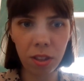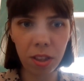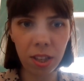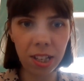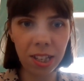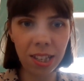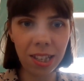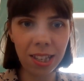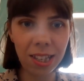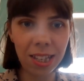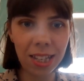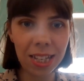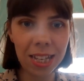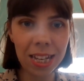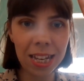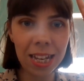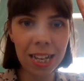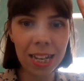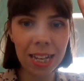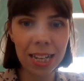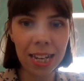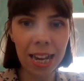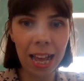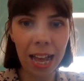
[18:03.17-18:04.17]
the
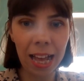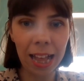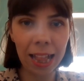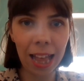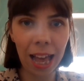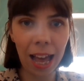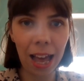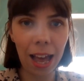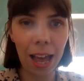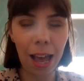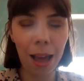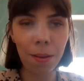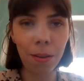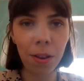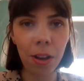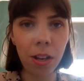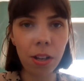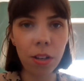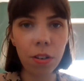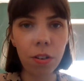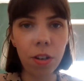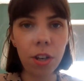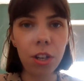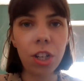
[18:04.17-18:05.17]
ceiling that I'm going
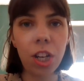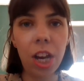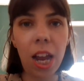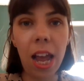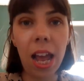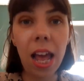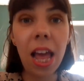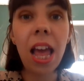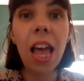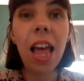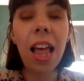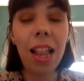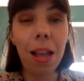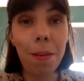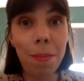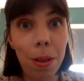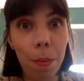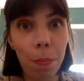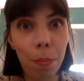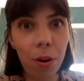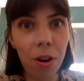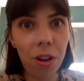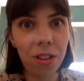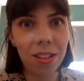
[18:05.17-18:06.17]
to crochet. I'm in the
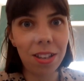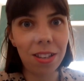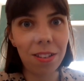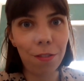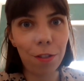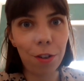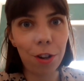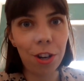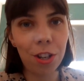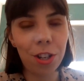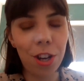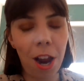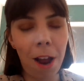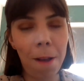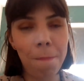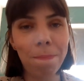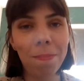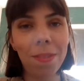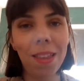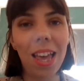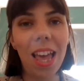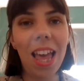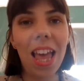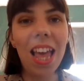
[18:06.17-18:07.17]
process of crocheting.
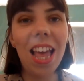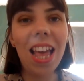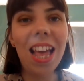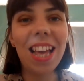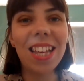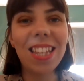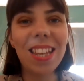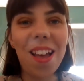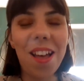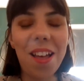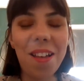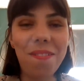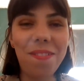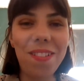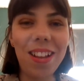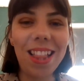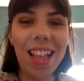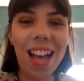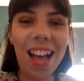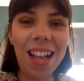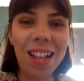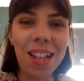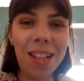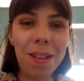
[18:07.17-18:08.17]
So hopefully
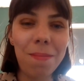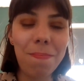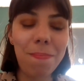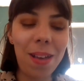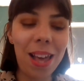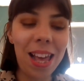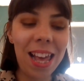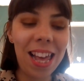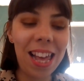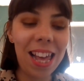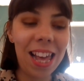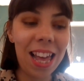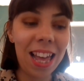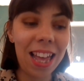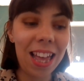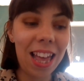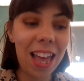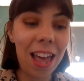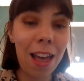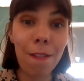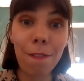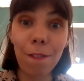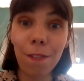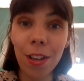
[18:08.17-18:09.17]
that'll be
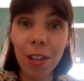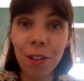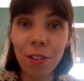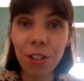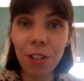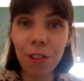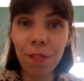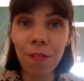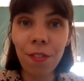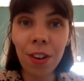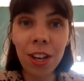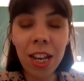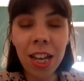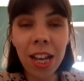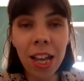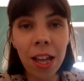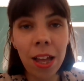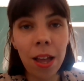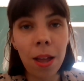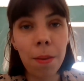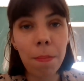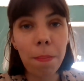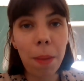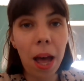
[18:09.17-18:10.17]
a future
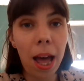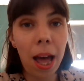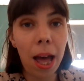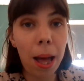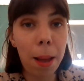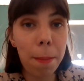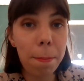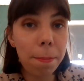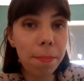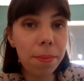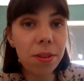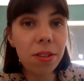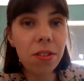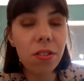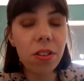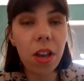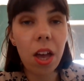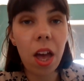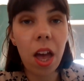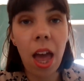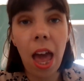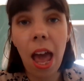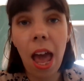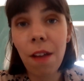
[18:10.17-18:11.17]
video, perhaps,
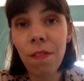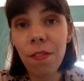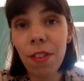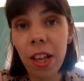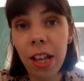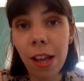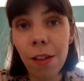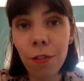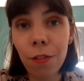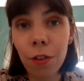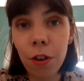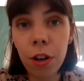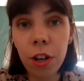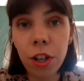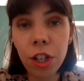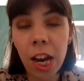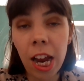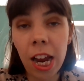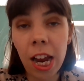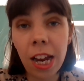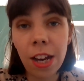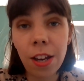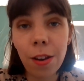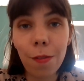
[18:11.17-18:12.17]
everything I've
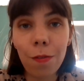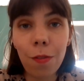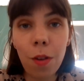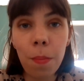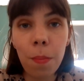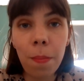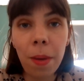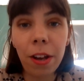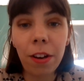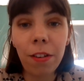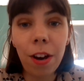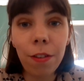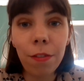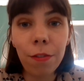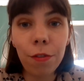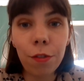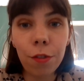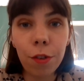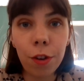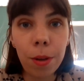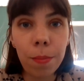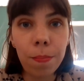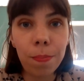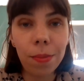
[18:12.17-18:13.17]
crocheted for my craft
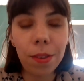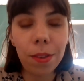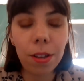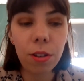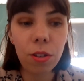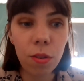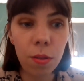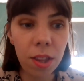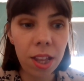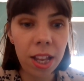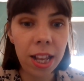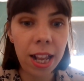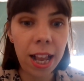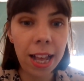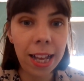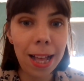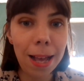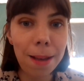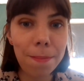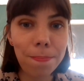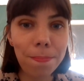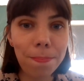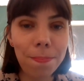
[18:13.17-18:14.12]
room, something like that.